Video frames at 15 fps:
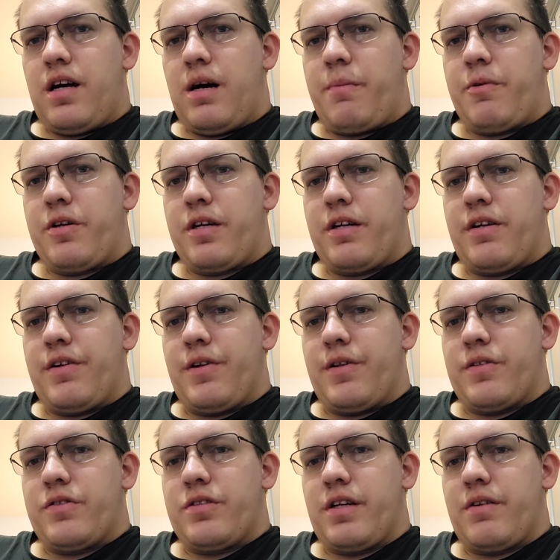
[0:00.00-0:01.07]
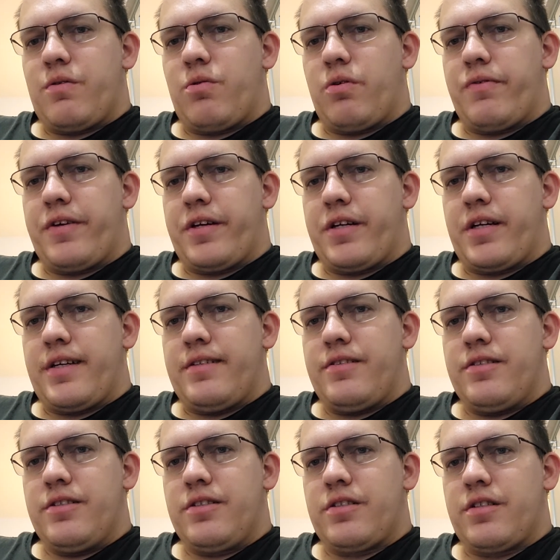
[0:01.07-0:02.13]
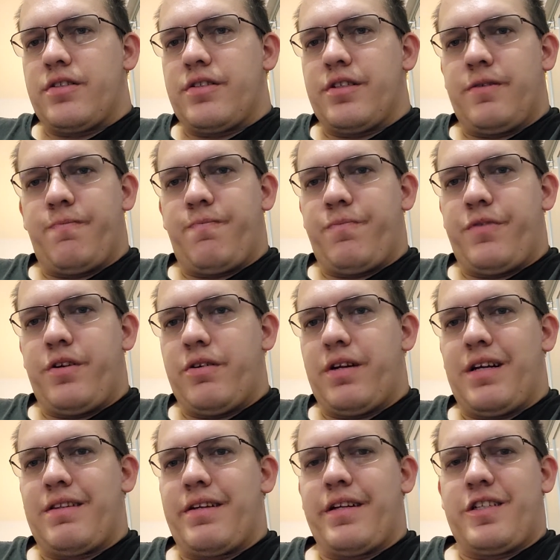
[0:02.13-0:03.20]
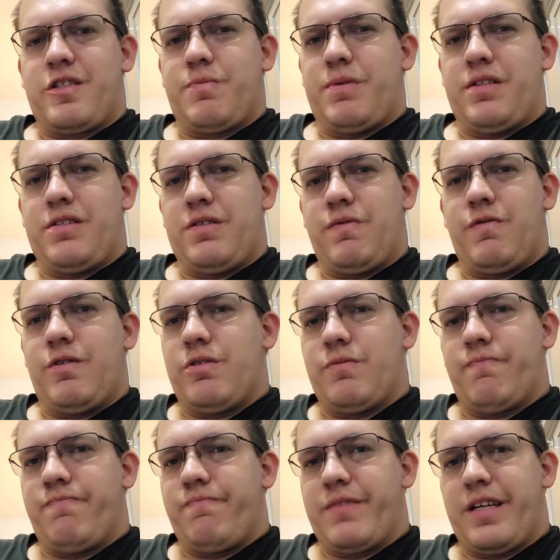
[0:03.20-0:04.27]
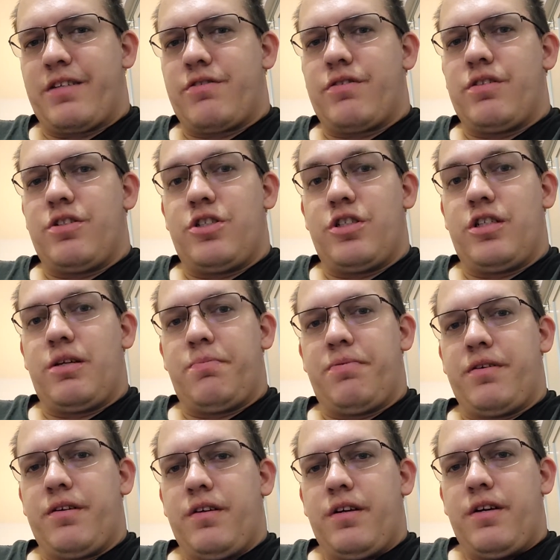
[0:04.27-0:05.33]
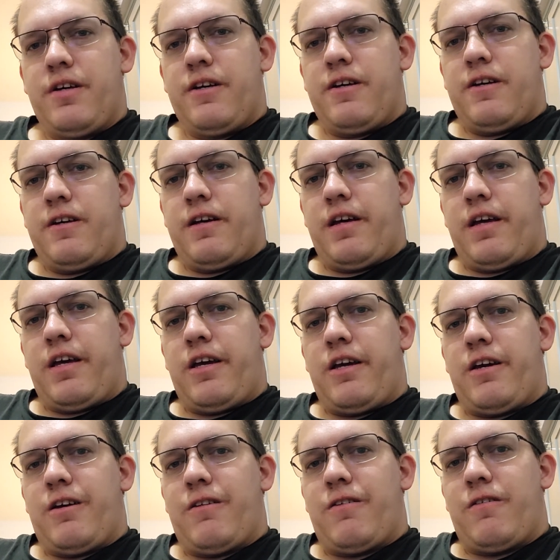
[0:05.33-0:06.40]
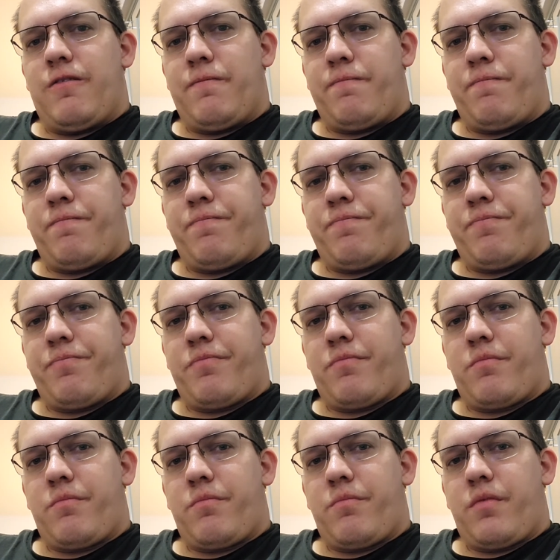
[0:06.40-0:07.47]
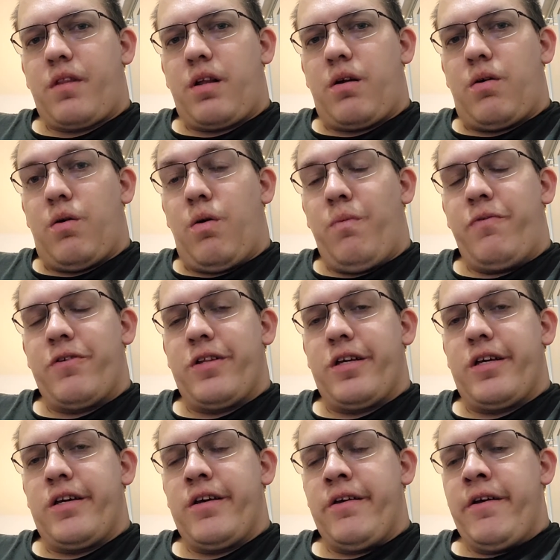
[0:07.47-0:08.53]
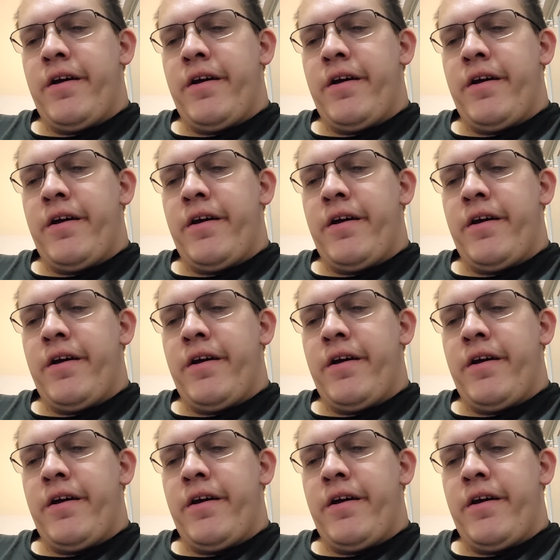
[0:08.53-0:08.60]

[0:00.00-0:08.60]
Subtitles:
I'm going to get another set of Corvette gauges because they're not that expensive. They're actually cheap, and hopefully